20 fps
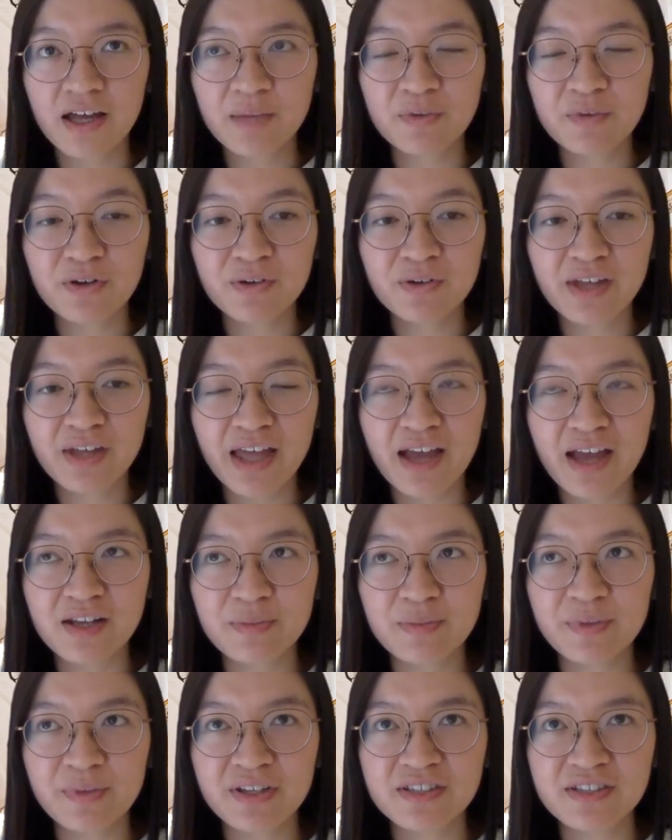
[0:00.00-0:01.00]
gonna add a
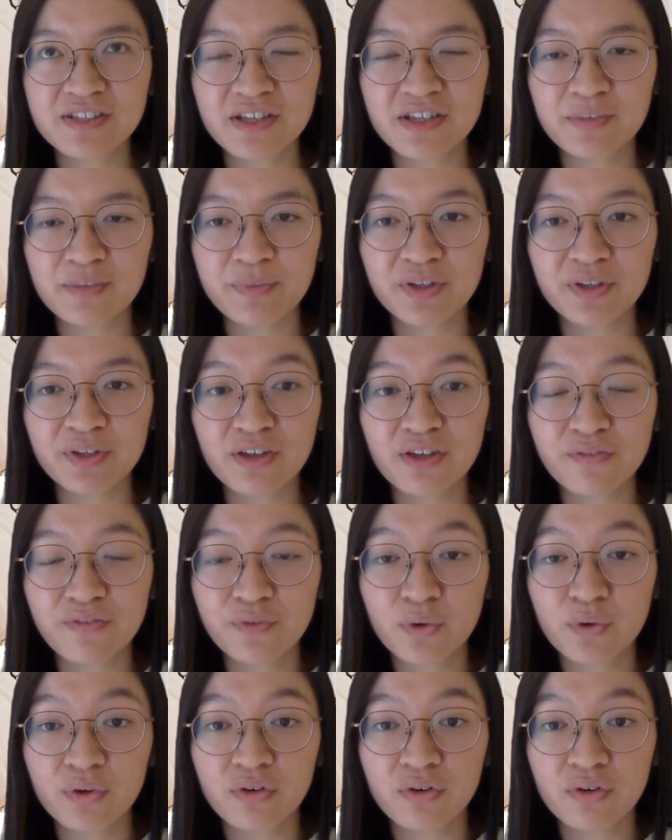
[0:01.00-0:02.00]
bit is that, but if
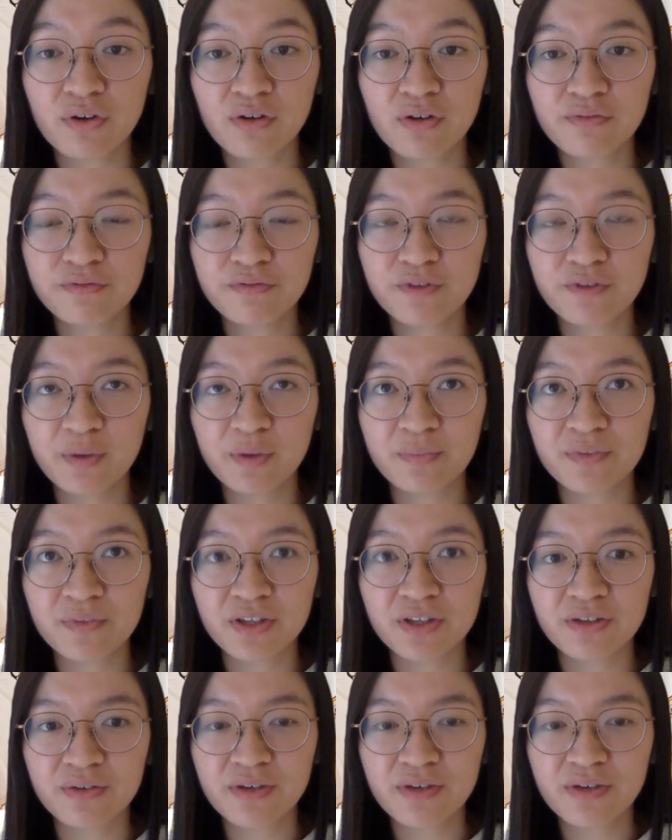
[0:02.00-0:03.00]
you're not from
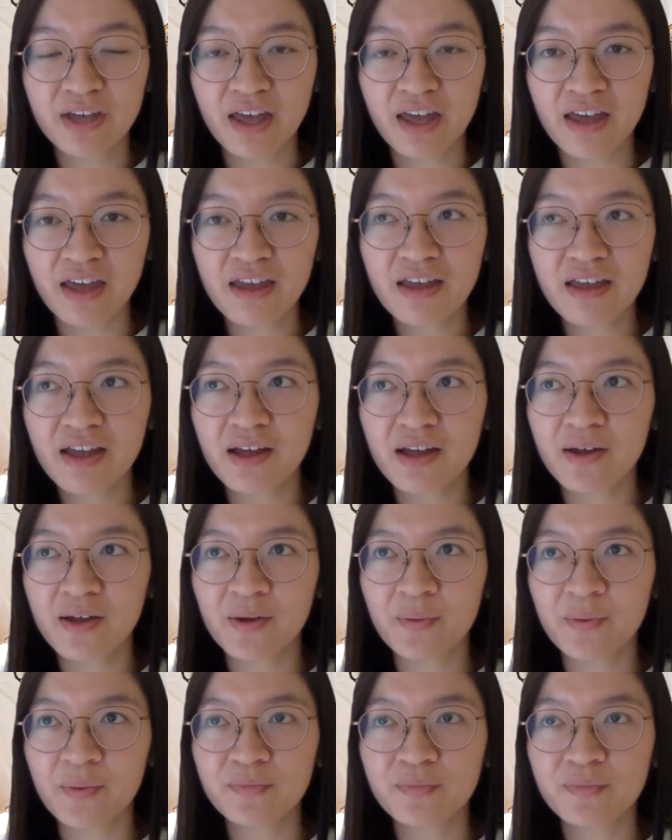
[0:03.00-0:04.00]
the UK
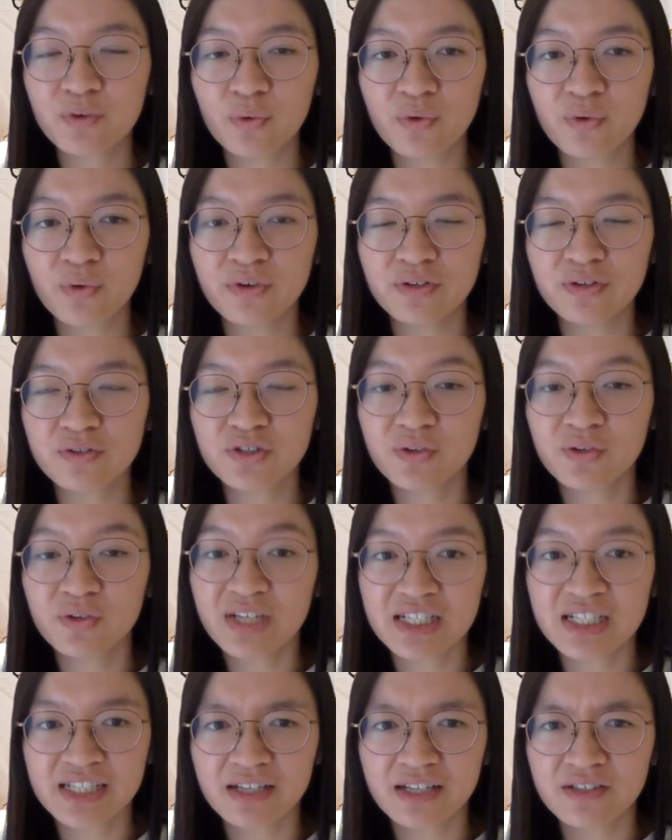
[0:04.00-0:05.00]
or you don't
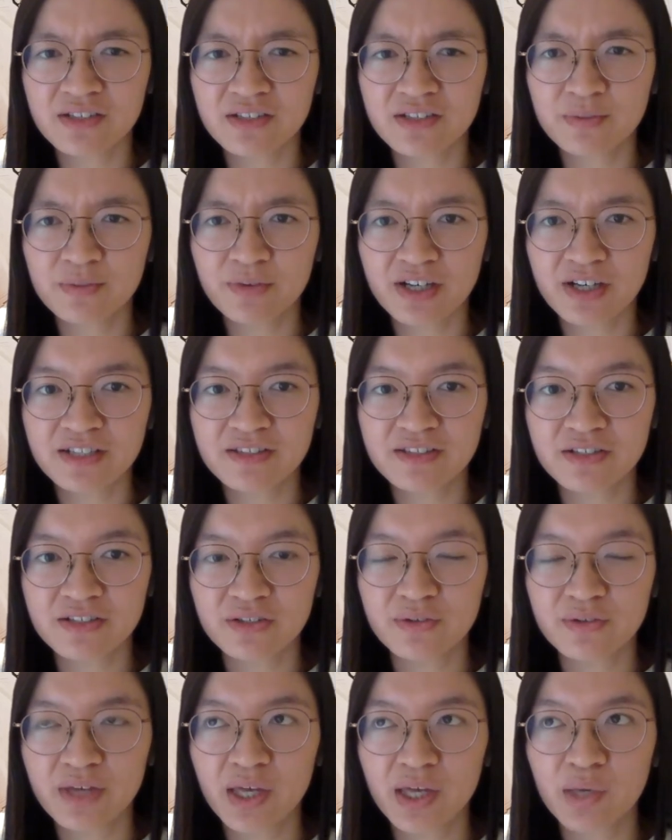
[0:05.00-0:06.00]
intend to practice in the
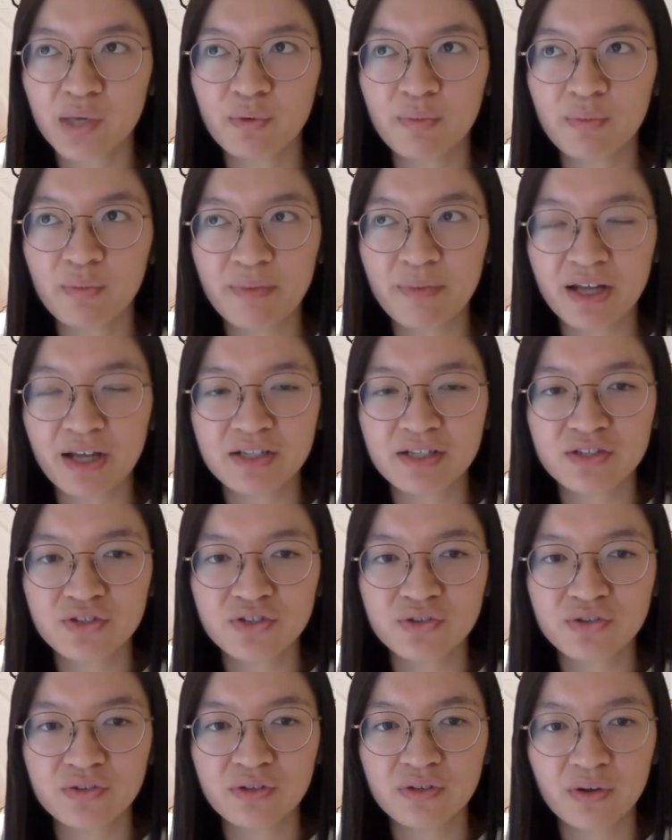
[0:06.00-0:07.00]
UK, it will be better
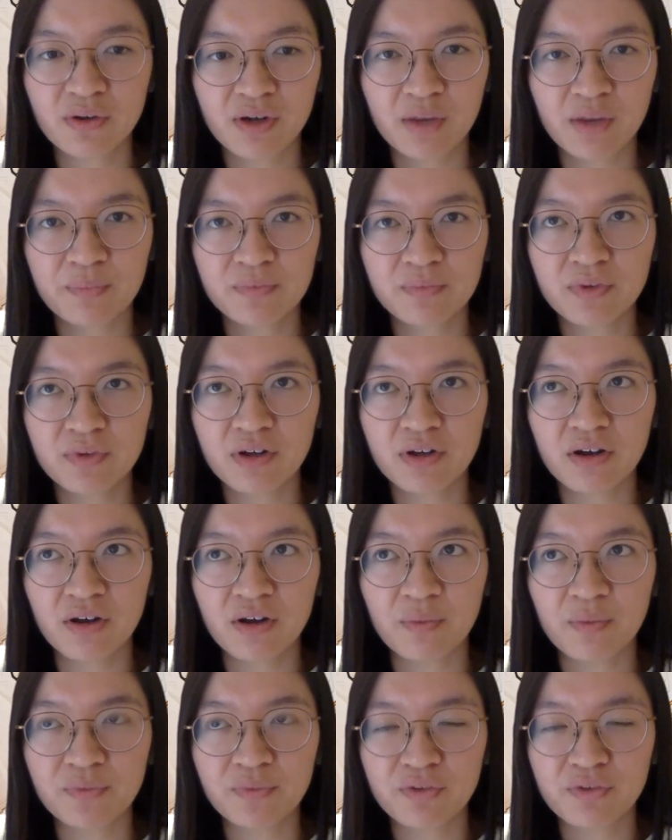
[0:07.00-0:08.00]
to look up
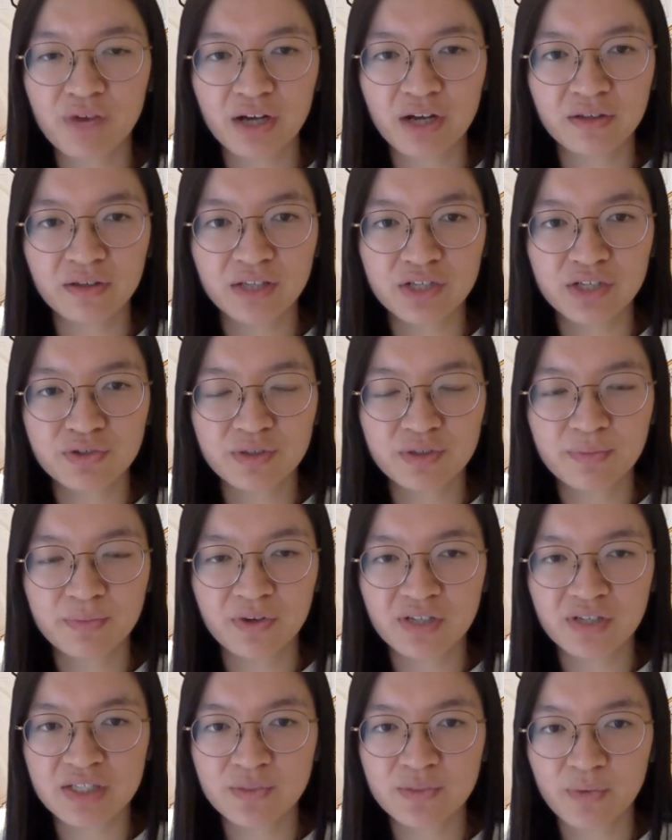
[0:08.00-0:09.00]
the regulatory
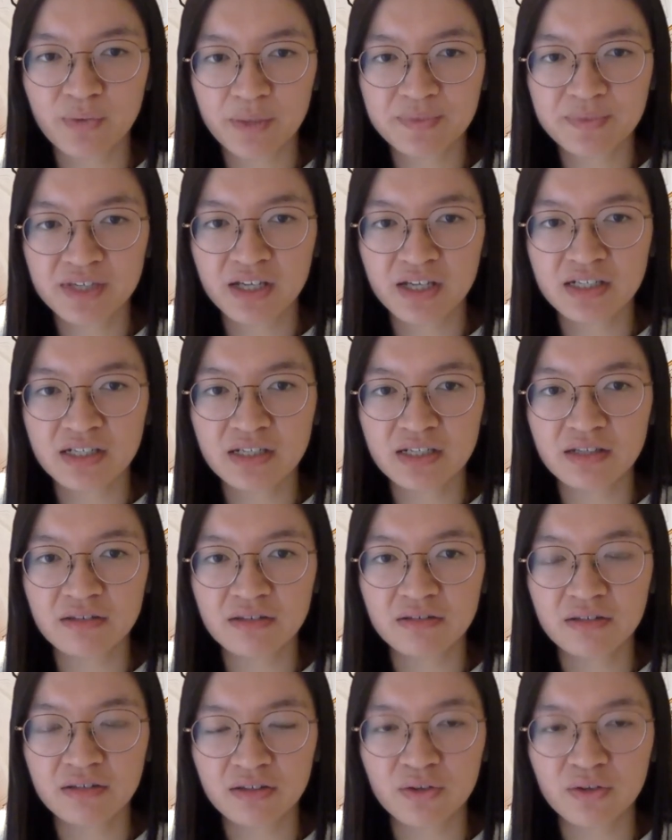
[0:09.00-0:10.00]
body's website
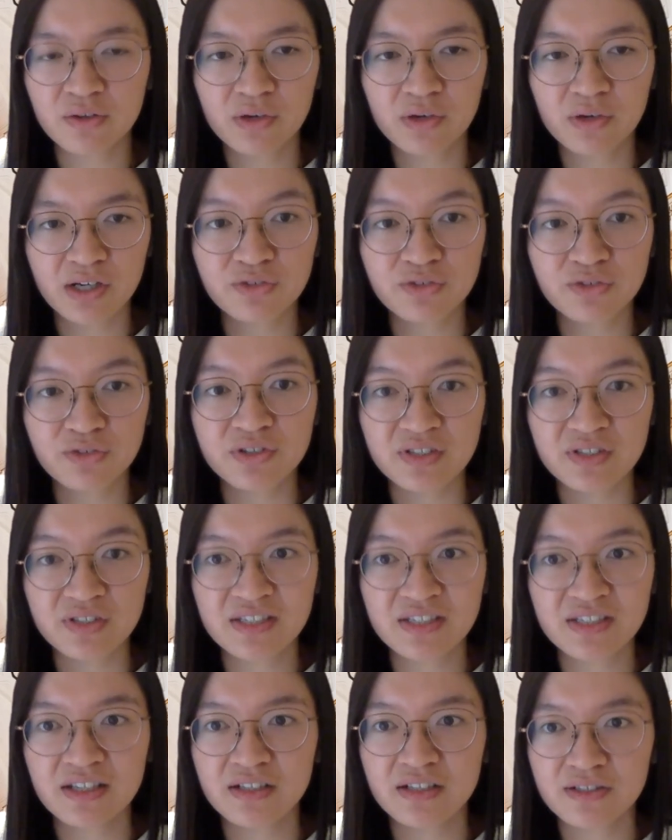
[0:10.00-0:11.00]
in your country to
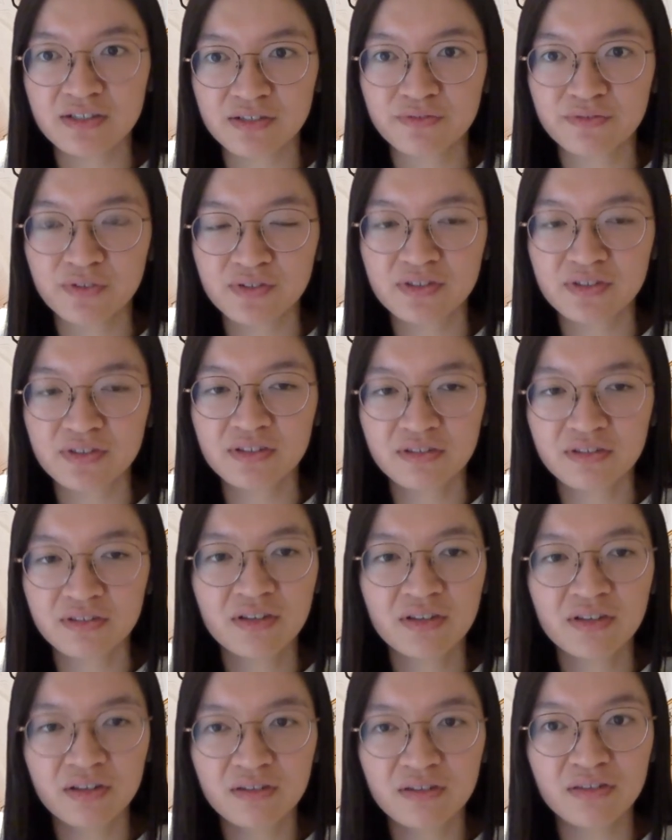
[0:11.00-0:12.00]
see the difference.
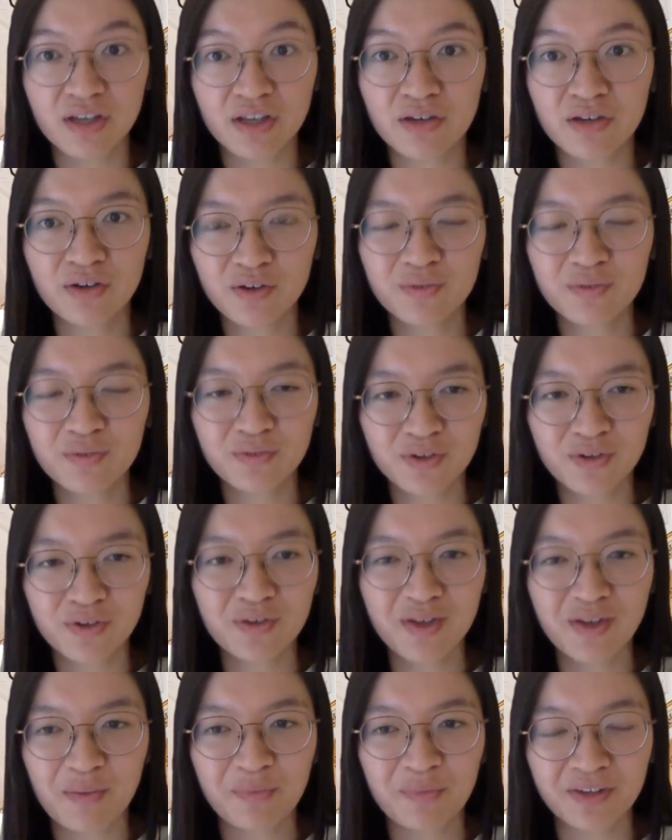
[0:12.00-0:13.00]
They could
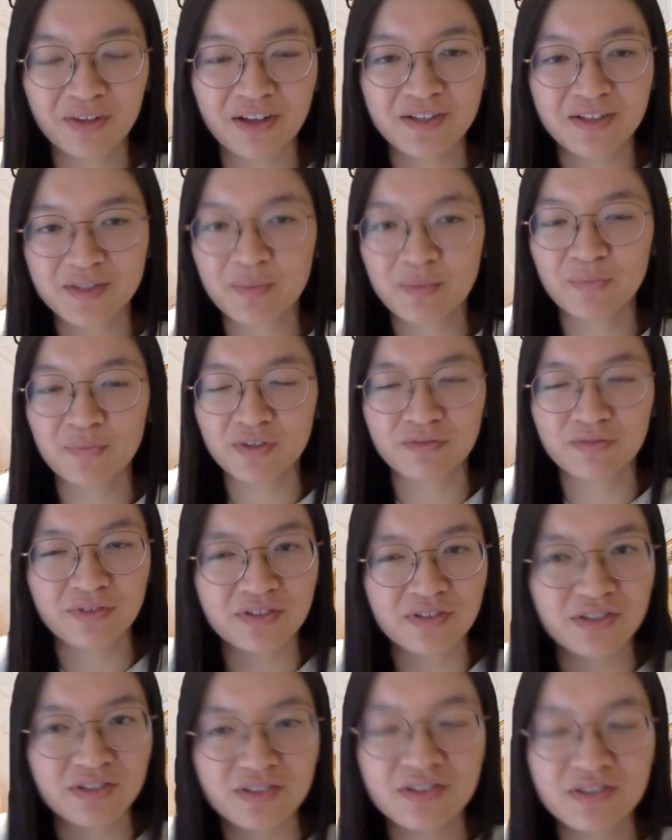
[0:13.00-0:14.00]
imply some
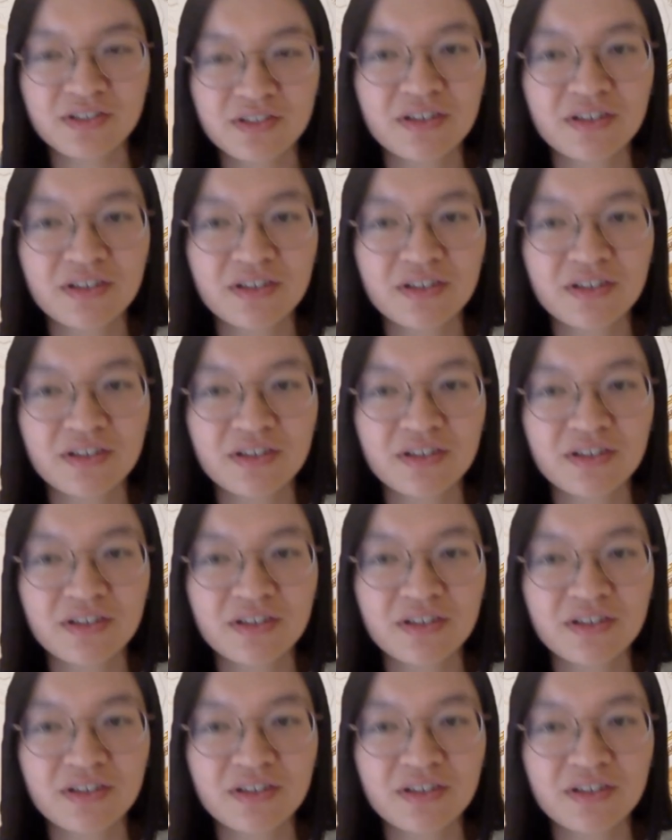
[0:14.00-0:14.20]
differences.